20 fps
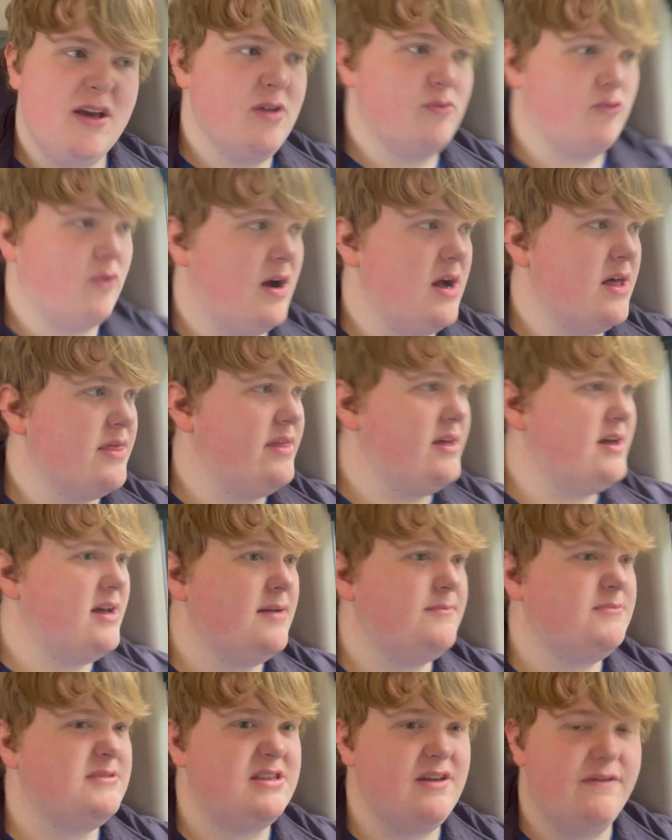
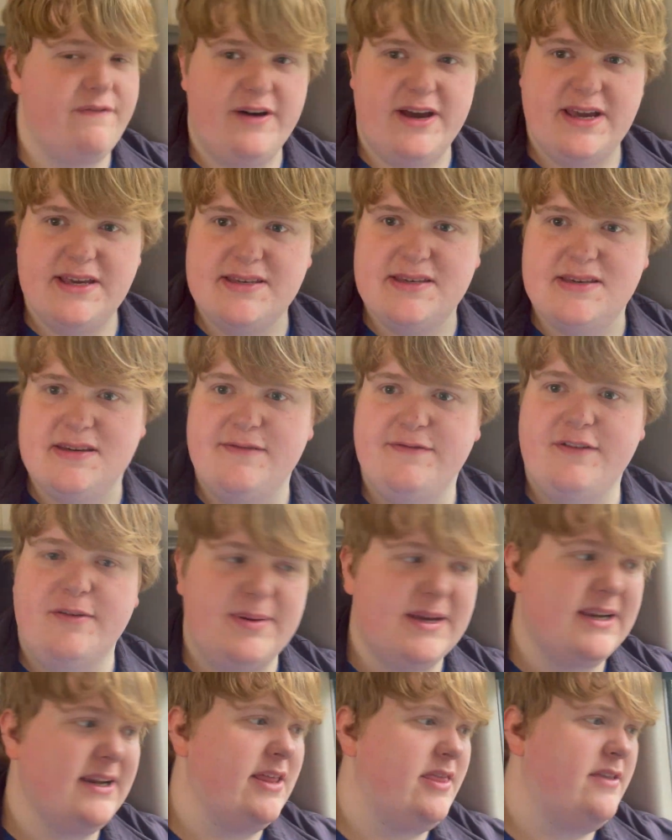rather divisive, a
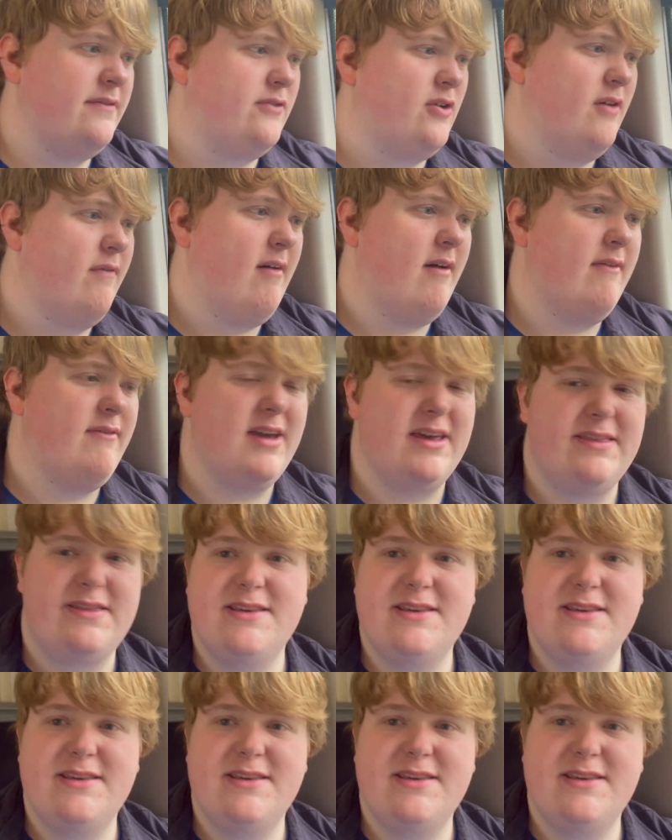bit like the 458.